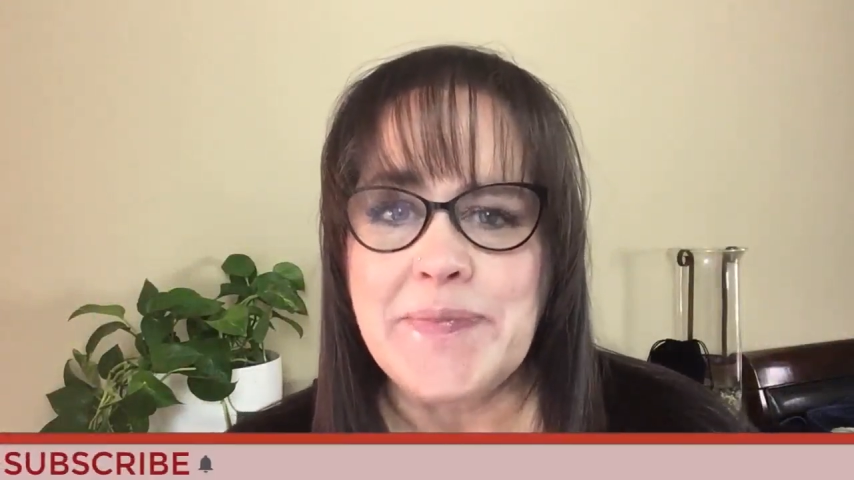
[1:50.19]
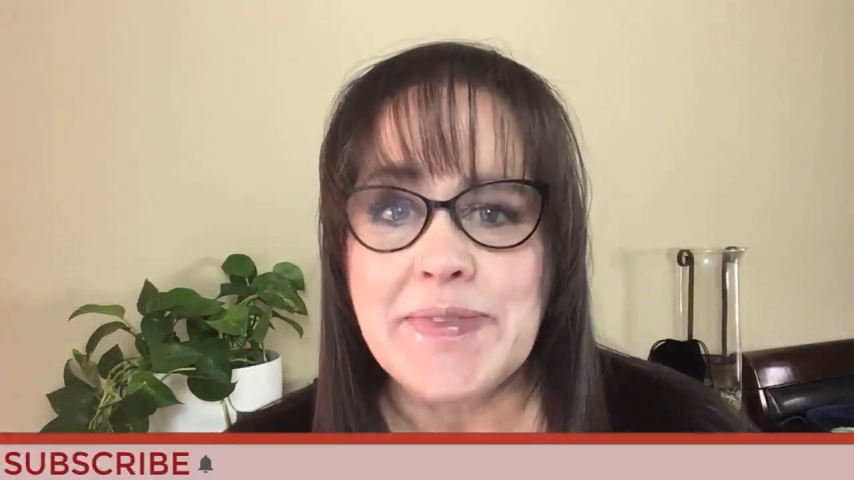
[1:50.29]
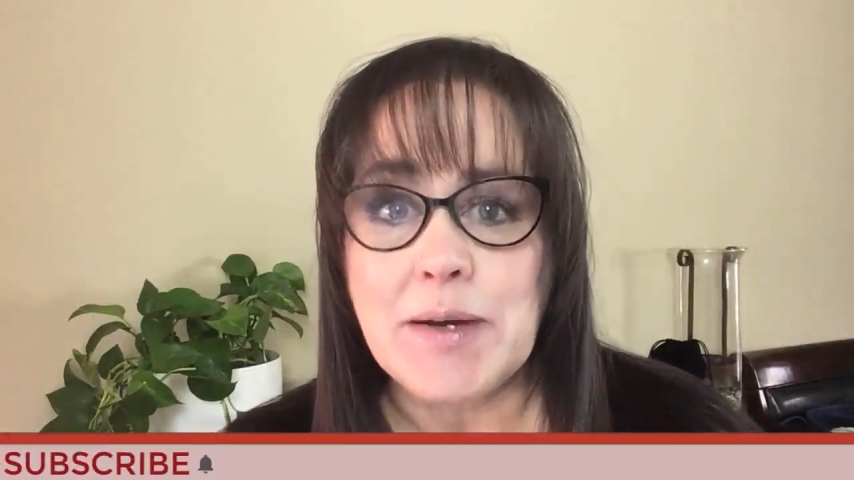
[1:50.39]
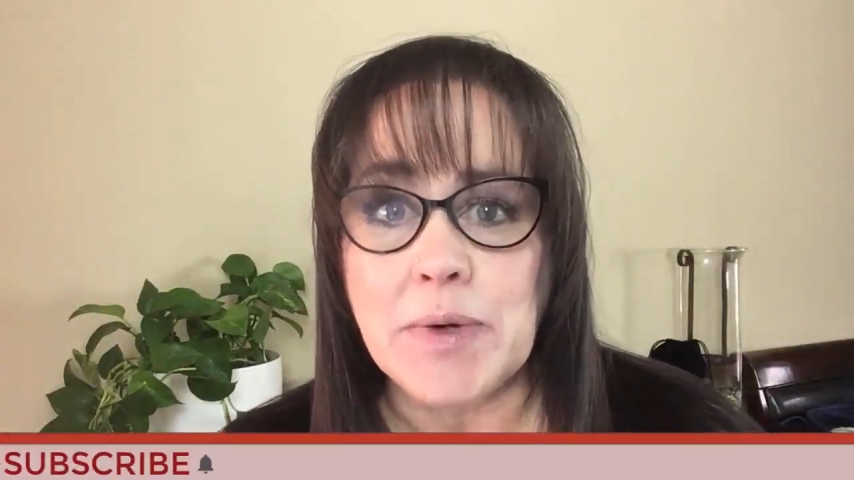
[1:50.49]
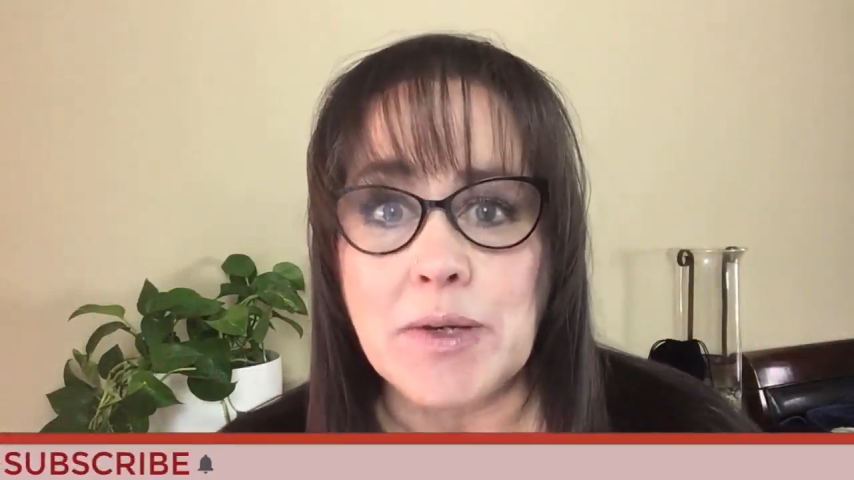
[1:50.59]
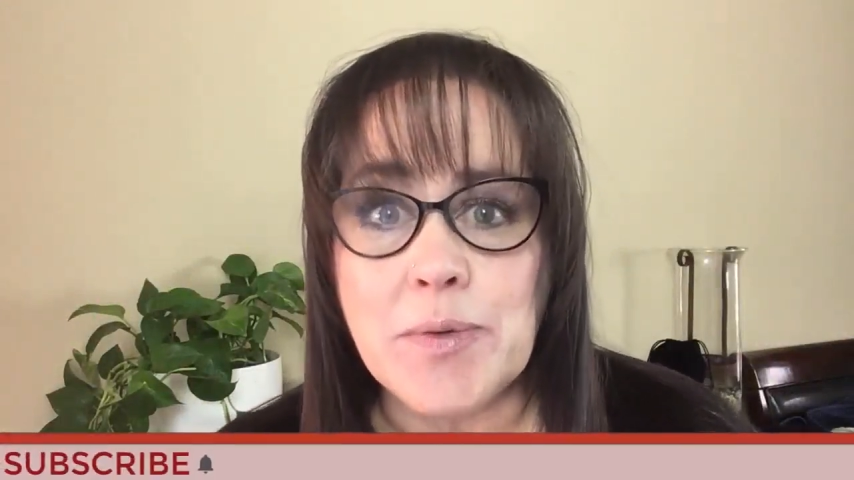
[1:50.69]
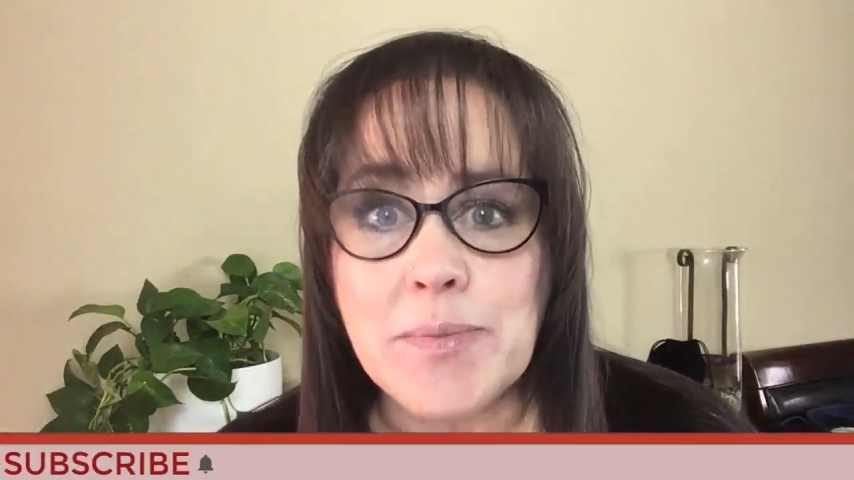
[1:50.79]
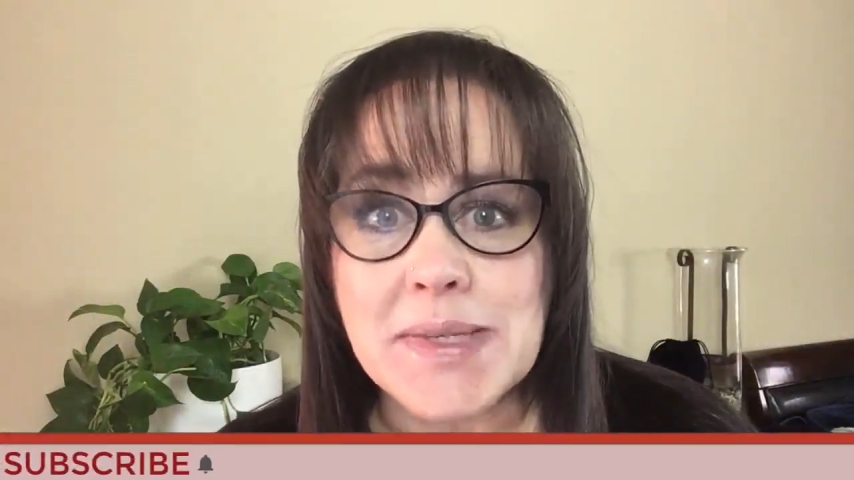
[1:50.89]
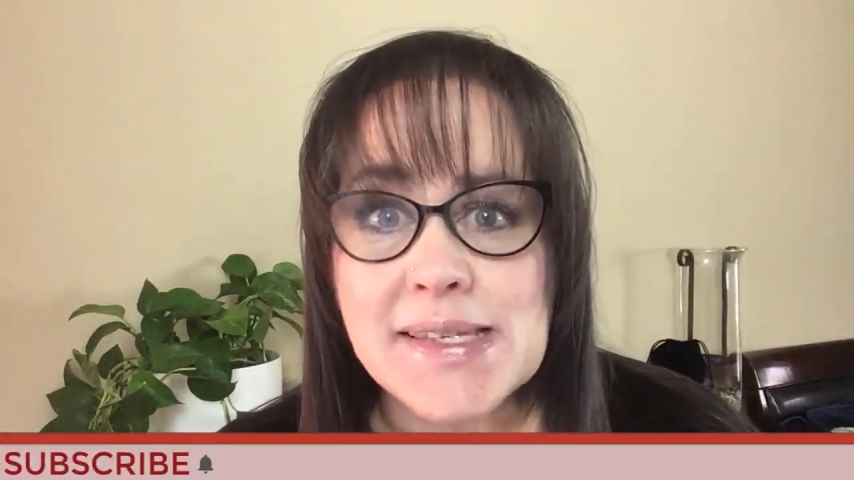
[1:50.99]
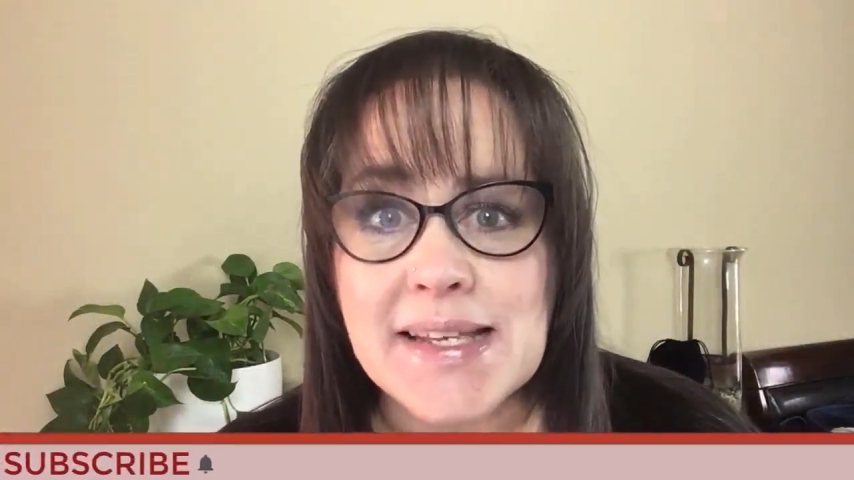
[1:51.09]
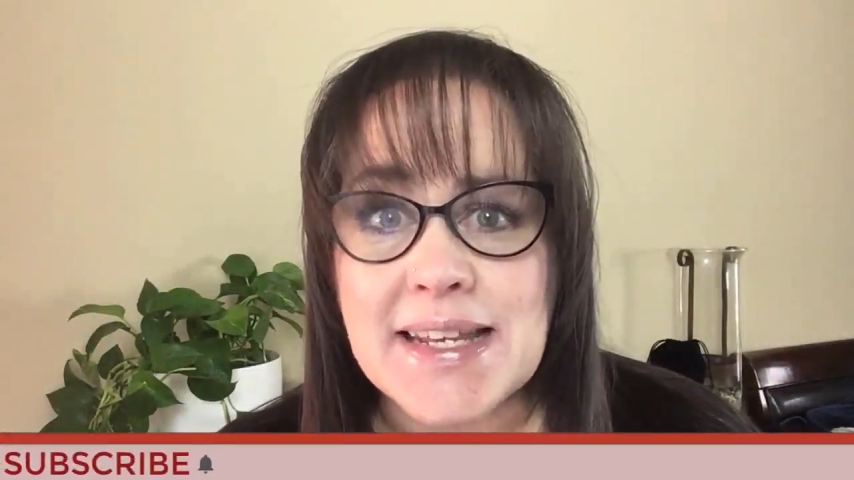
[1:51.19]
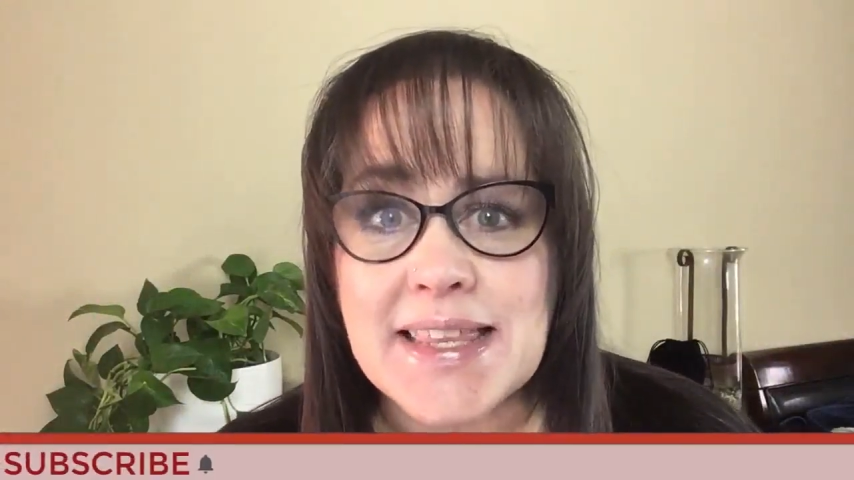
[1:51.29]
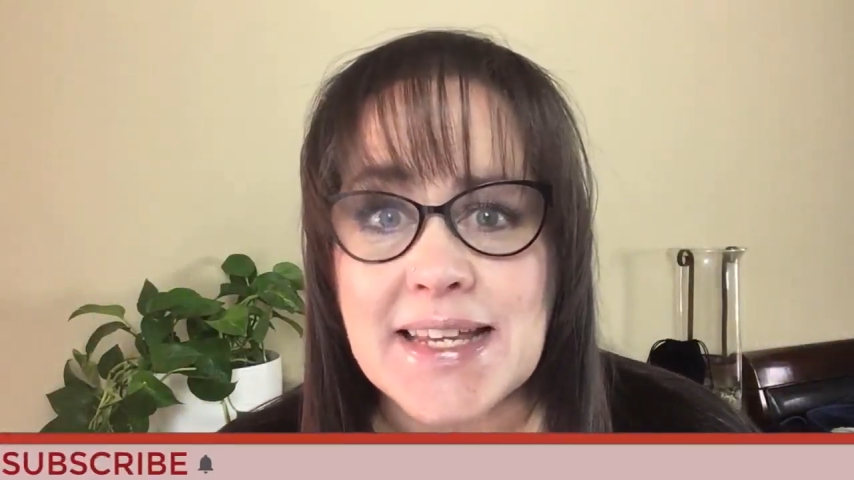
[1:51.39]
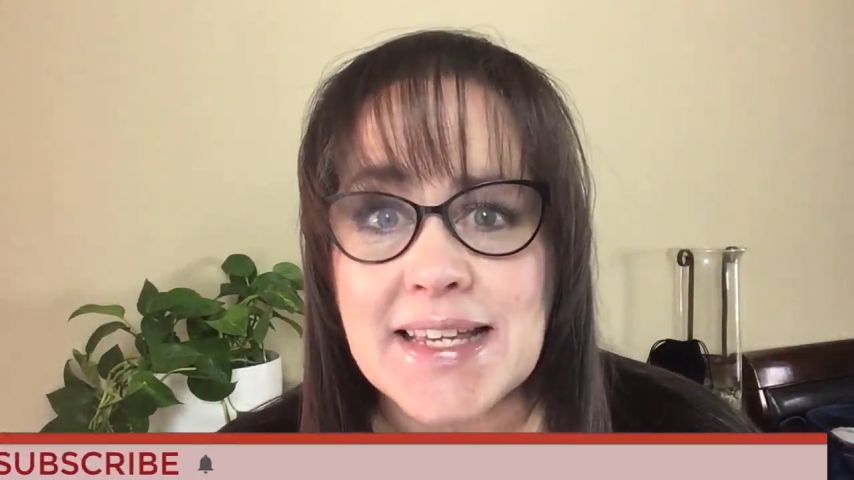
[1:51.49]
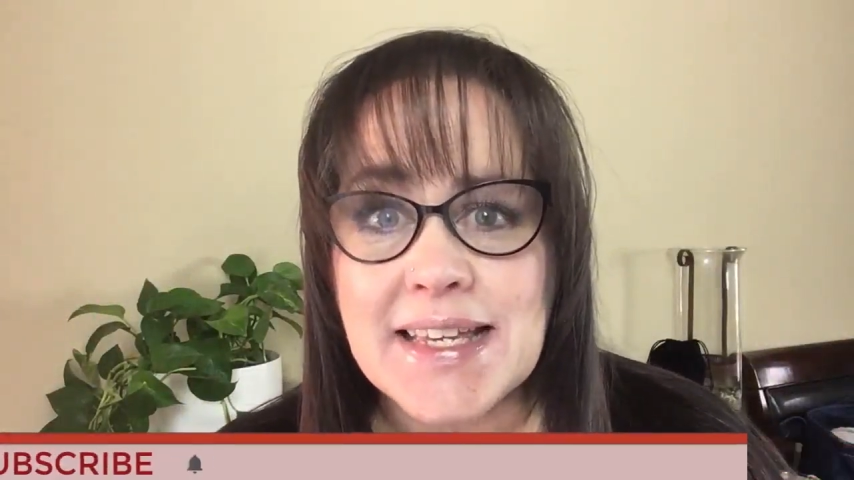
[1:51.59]
That way you won't miss
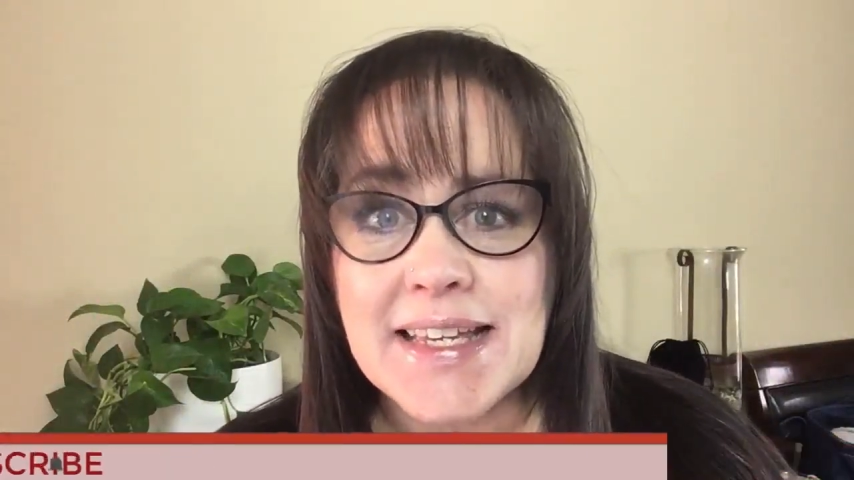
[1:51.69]
anything.